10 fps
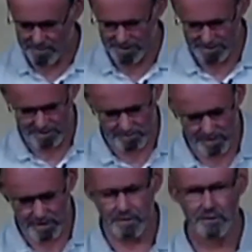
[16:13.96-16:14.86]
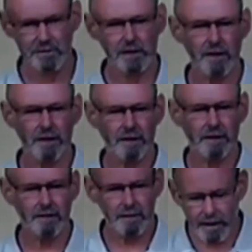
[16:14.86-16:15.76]
bunch of believers,
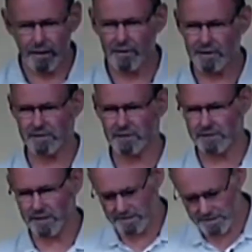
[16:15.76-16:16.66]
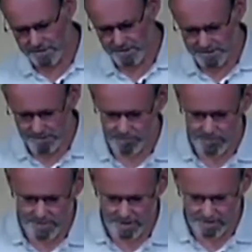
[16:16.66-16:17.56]
are their successors, as I
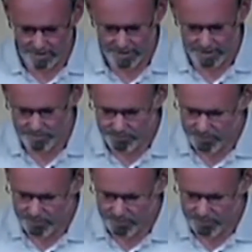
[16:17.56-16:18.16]
said earlier.